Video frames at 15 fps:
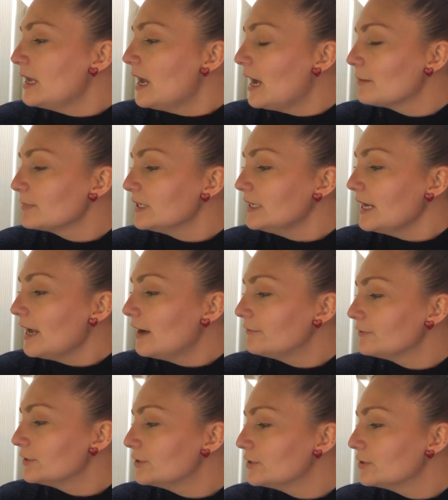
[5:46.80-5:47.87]
I'm going to
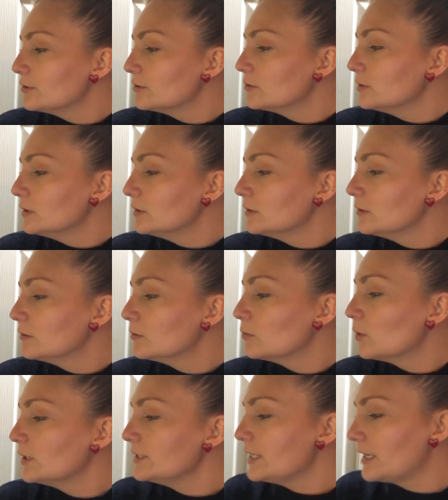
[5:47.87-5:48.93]
have to do
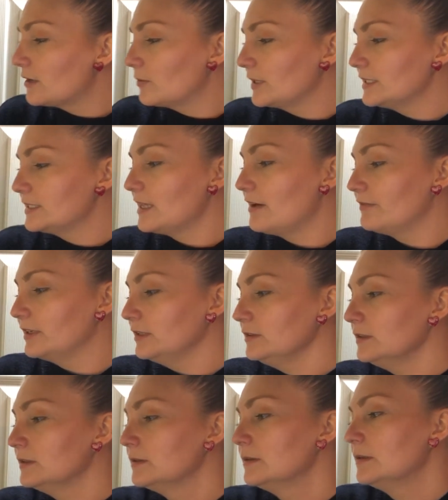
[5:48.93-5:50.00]
1 take away
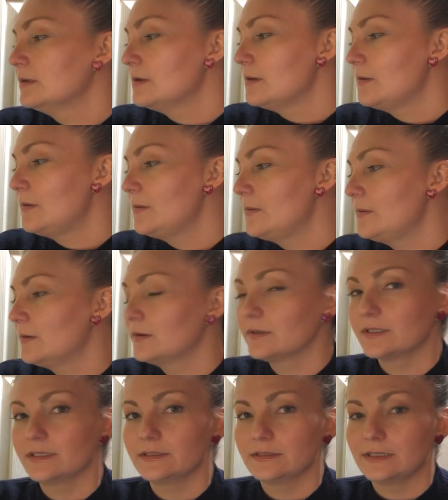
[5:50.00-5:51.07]
7.
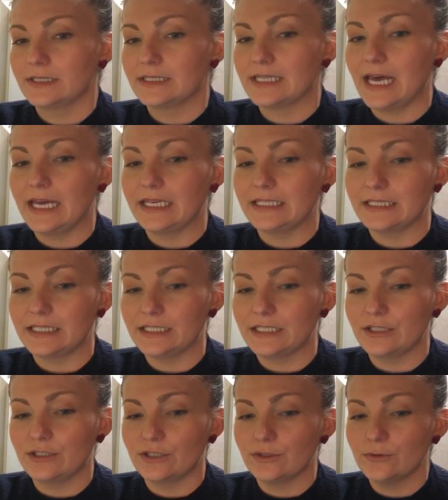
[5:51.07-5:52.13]
Is that easy
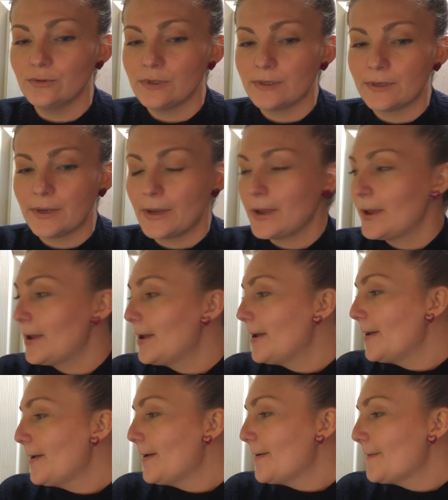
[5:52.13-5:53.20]
to do?
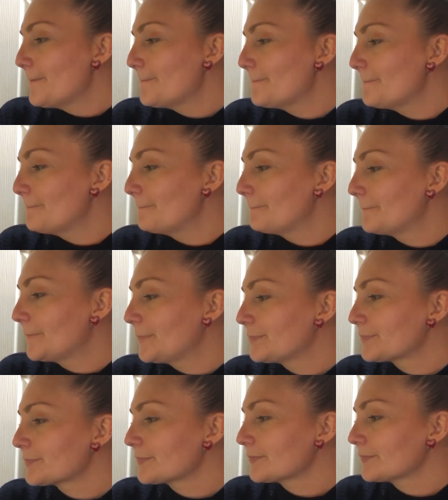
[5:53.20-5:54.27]
I'm
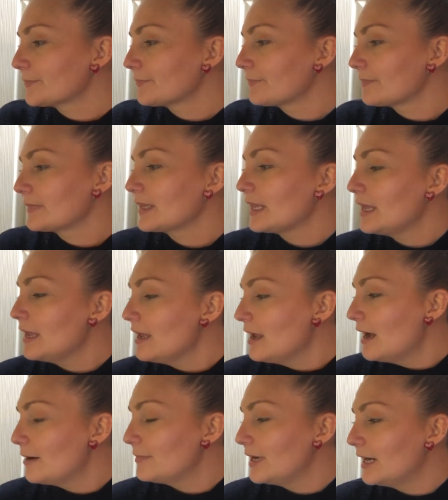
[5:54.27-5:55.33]

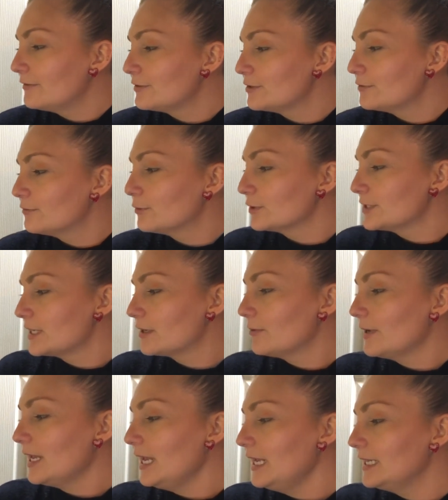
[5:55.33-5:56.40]
going to have to do 4 take
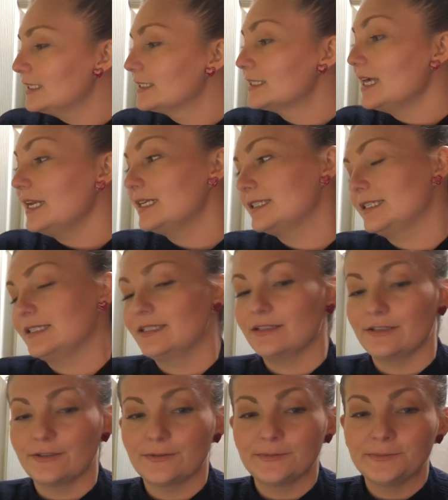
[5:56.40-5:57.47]
away 8. Is that easy to
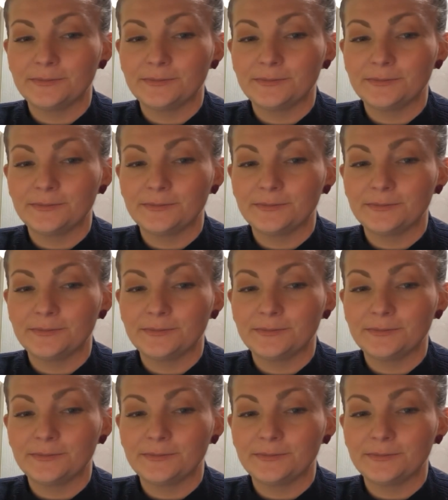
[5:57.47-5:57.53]
do?